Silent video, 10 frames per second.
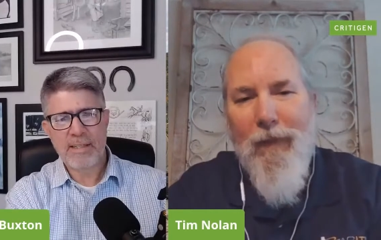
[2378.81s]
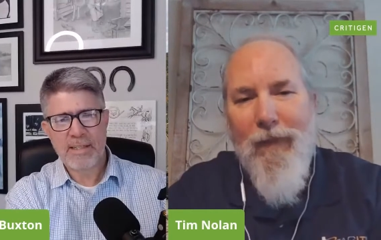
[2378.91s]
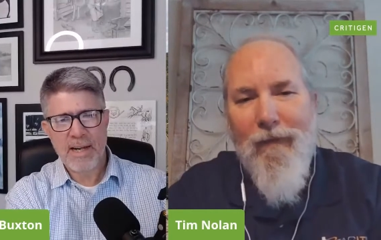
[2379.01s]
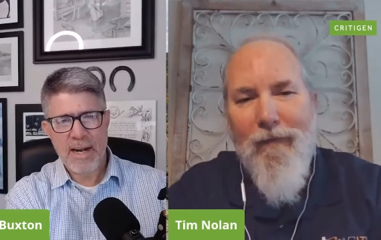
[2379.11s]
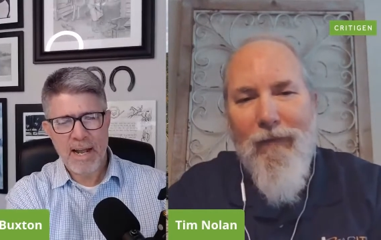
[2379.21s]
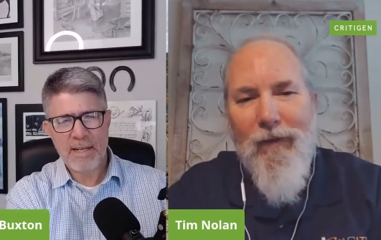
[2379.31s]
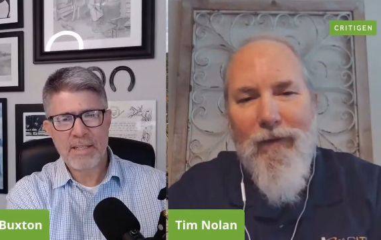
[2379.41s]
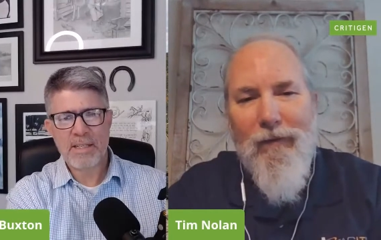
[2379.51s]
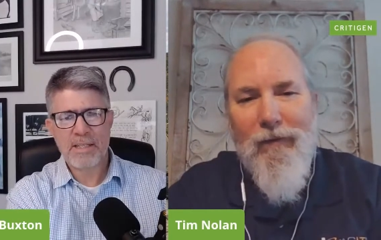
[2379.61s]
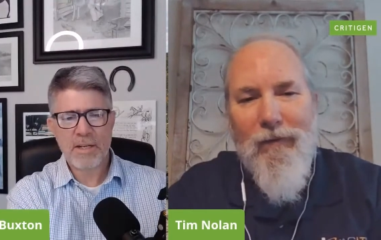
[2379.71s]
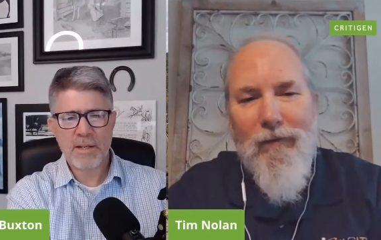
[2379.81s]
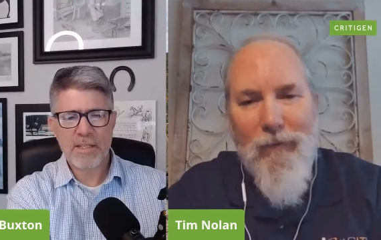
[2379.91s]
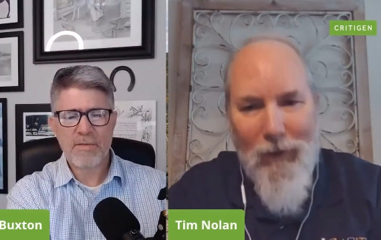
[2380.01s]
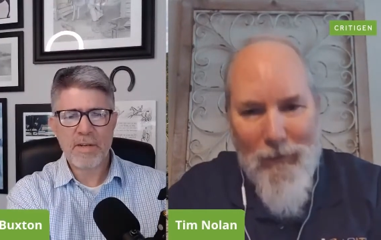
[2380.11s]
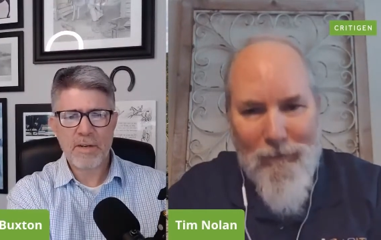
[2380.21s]
Speaker 1: It started out as a series
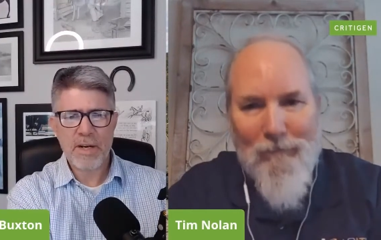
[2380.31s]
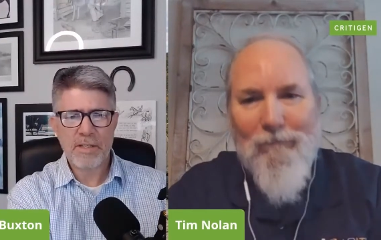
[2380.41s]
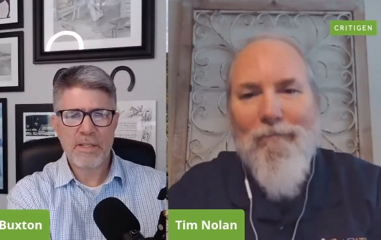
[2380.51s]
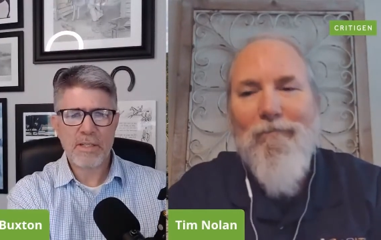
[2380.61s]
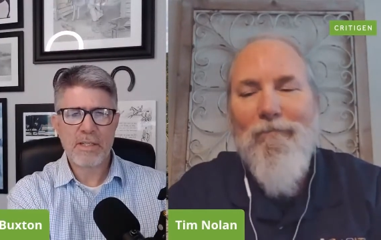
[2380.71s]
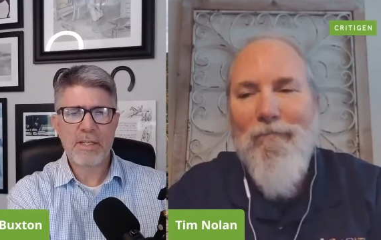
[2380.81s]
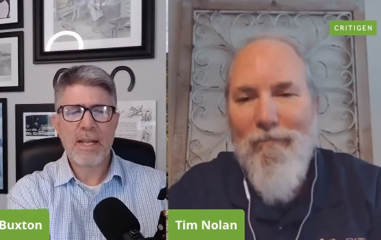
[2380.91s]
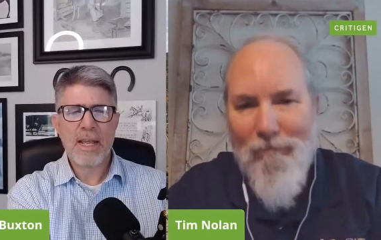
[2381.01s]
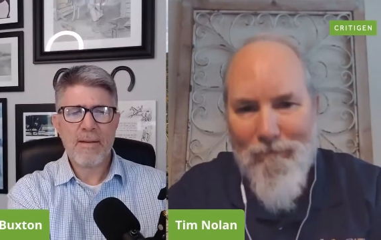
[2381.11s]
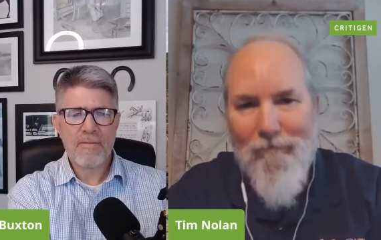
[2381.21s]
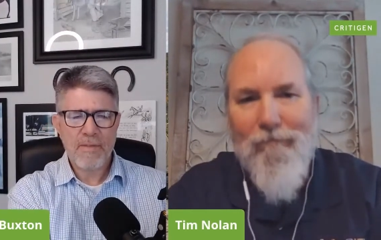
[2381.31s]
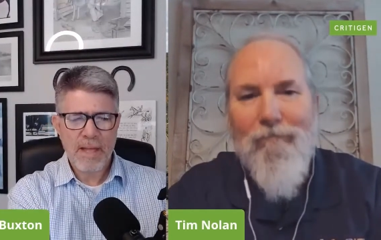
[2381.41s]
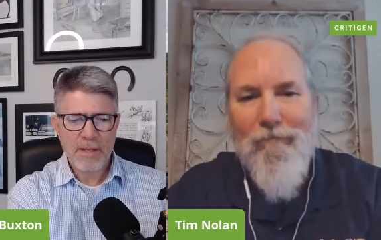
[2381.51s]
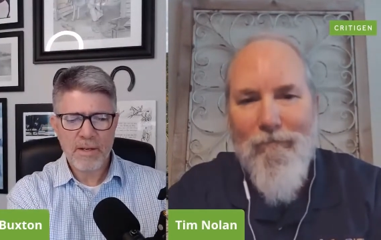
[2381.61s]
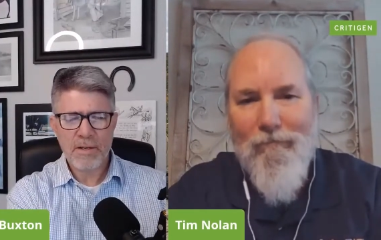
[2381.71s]
of iterations and
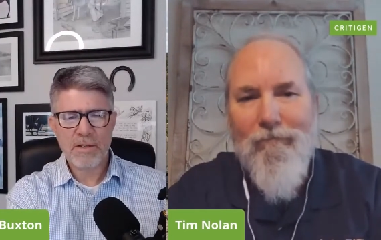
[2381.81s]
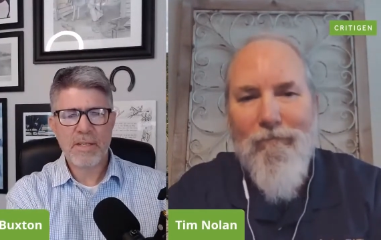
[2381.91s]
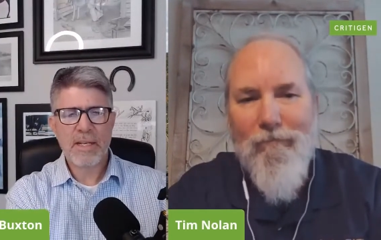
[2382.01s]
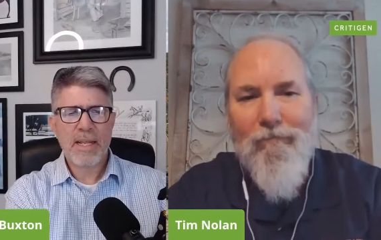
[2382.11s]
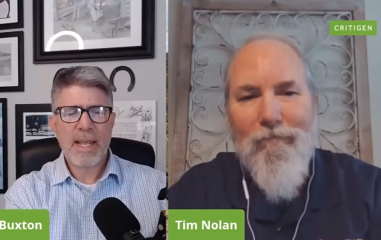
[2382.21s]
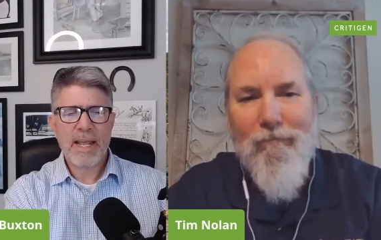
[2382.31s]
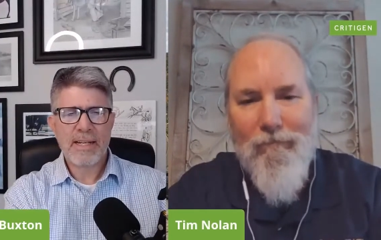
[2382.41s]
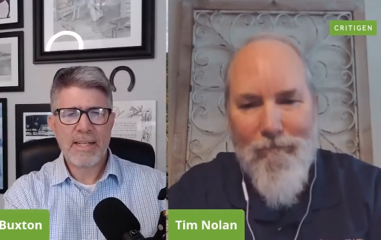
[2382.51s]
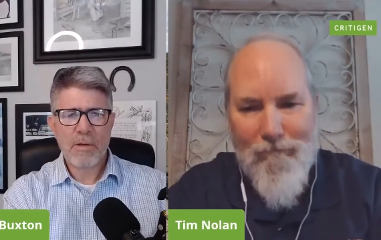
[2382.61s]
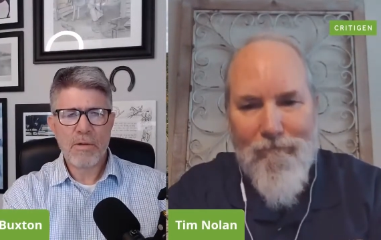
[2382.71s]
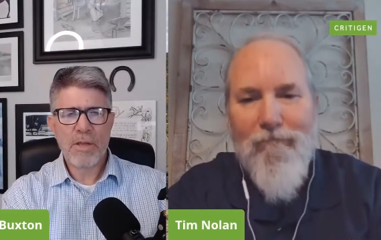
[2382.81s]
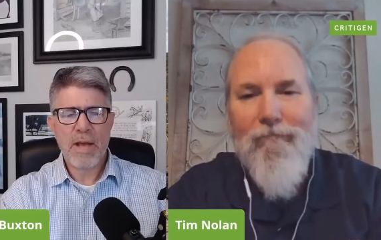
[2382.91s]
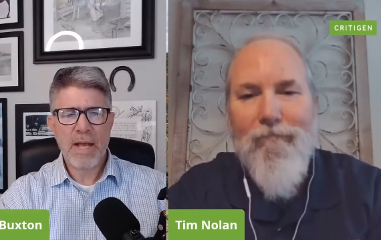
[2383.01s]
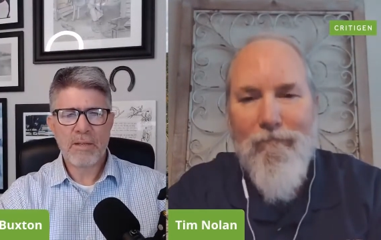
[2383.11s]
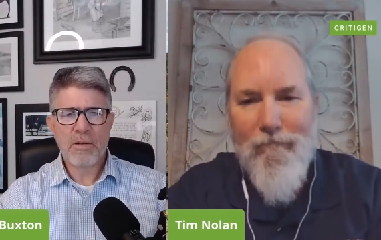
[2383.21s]
failures until you
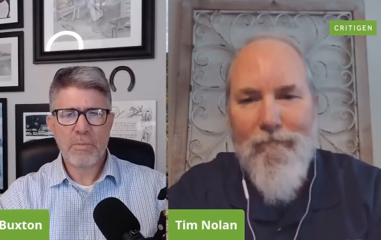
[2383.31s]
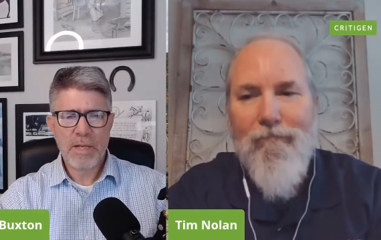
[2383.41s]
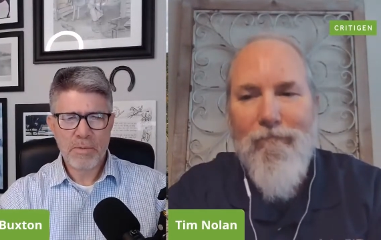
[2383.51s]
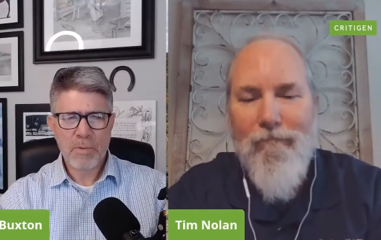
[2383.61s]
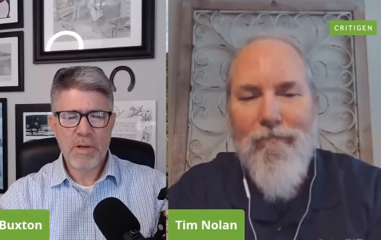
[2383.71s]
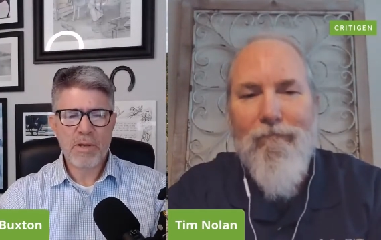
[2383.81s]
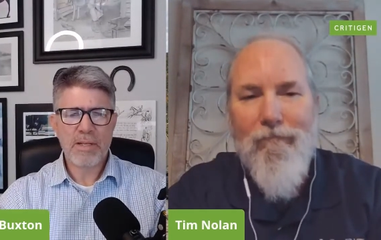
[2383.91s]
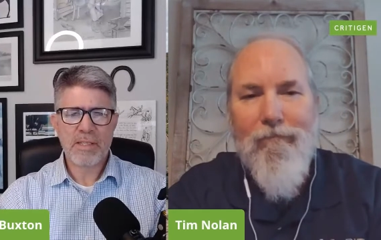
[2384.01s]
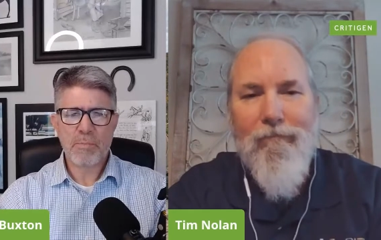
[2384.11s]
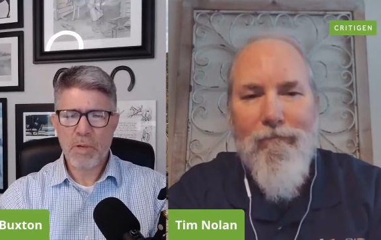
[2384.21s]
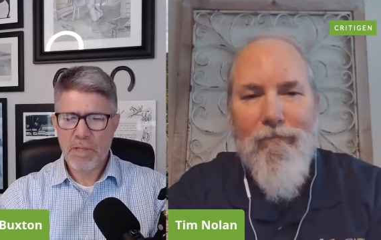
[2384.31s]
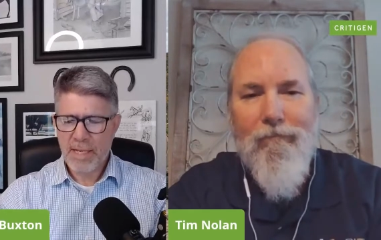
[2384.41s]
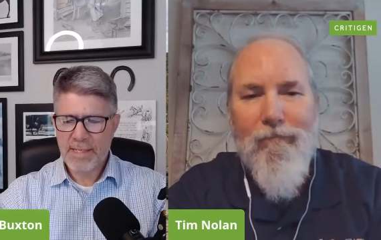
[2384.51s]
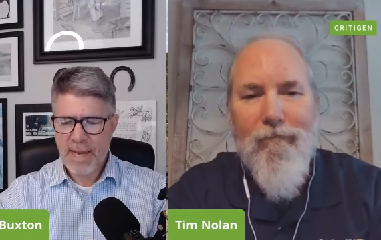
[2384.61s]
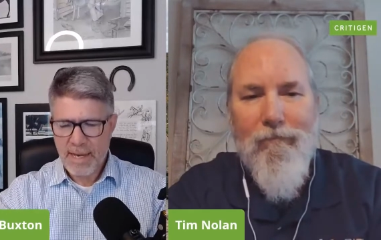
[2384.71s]
got to a place where you can put
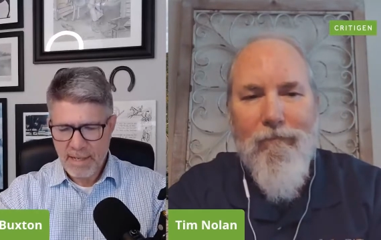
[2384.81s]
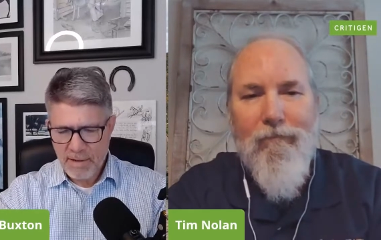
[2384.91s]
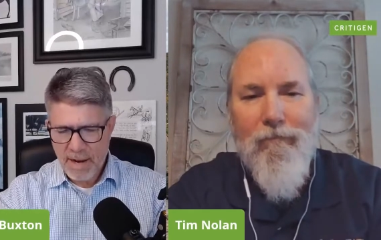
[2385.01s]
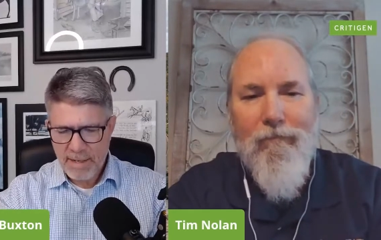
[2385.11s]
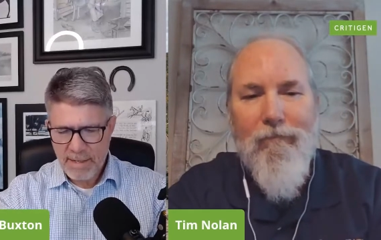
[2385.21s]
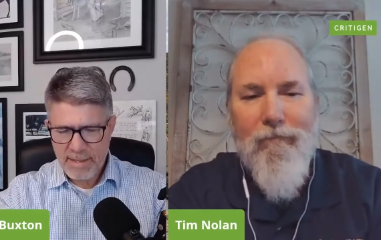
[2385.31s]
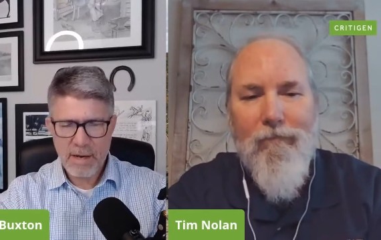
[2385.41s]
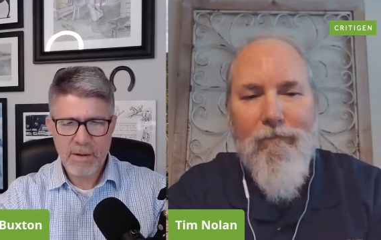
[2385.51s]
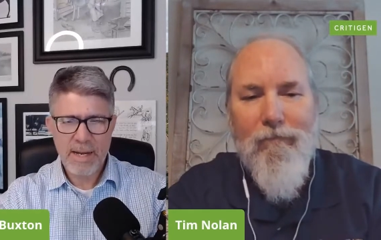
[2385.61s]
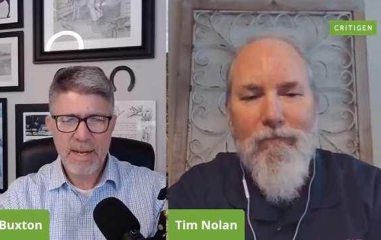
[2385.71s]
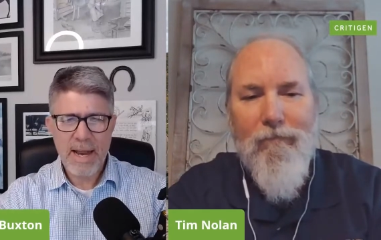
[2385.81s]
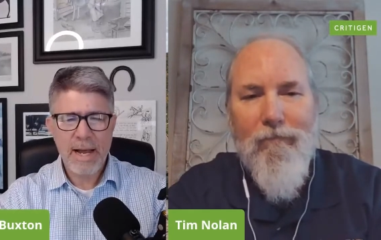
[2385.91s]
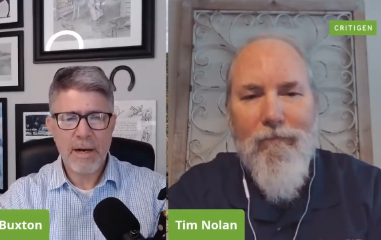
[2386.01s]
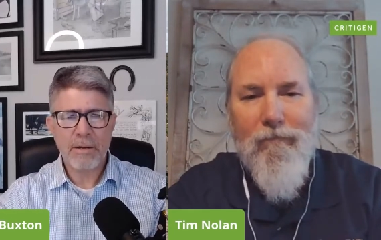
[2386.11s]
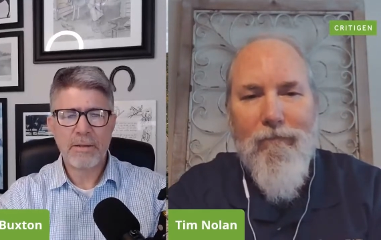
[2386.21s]
the stake in the ground and say, okay,
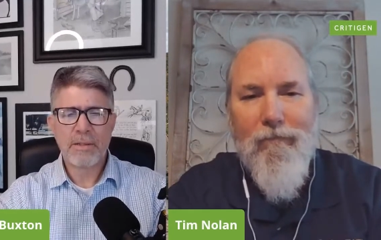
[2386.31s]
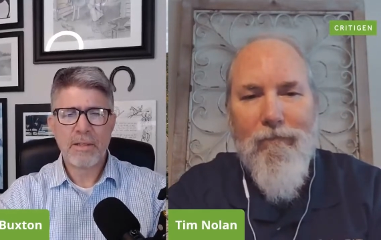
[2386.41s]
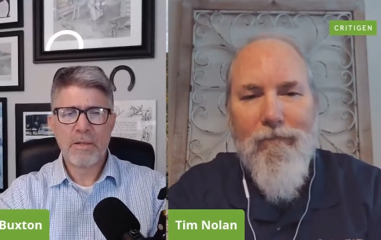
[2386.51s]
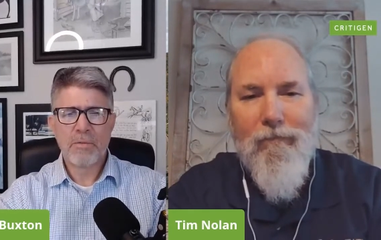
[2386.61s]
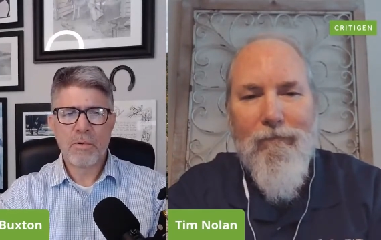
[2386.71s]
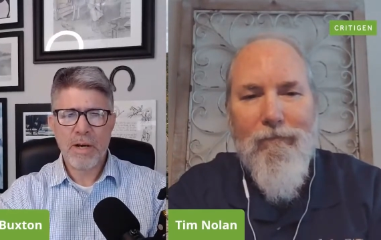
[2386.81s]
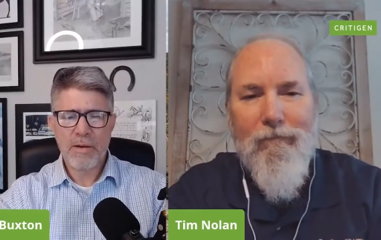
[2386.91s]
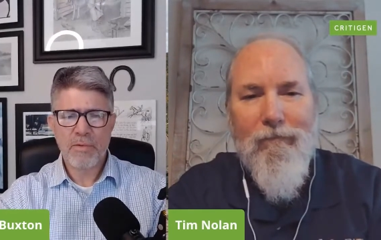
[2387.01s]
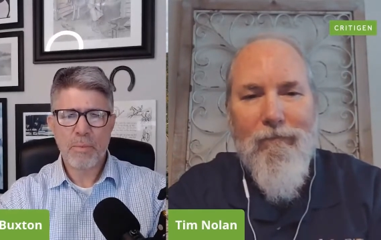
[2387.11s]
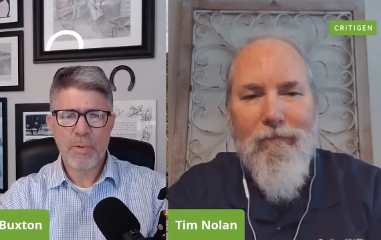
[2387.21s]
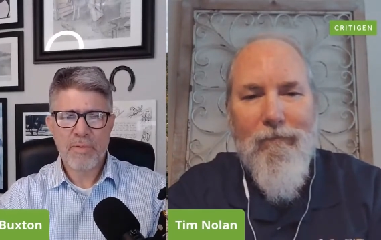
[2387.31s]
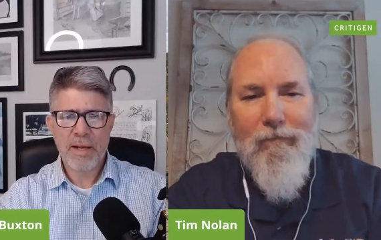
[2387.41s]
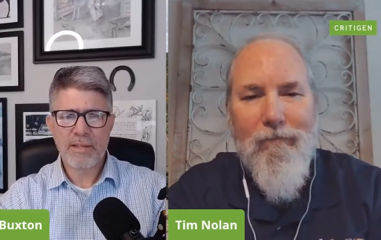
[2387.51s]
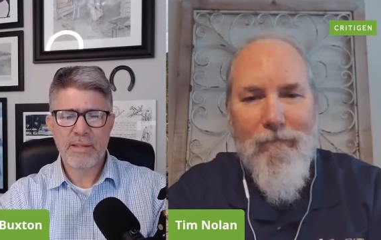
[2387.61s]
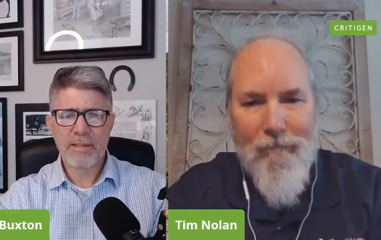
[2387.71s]
now we're ready for
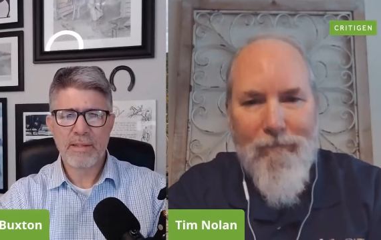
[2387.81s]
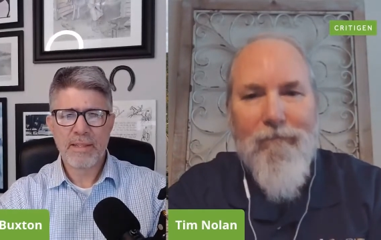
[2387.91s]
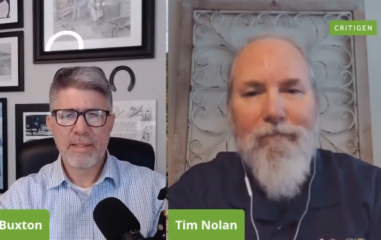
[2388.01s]
perfection.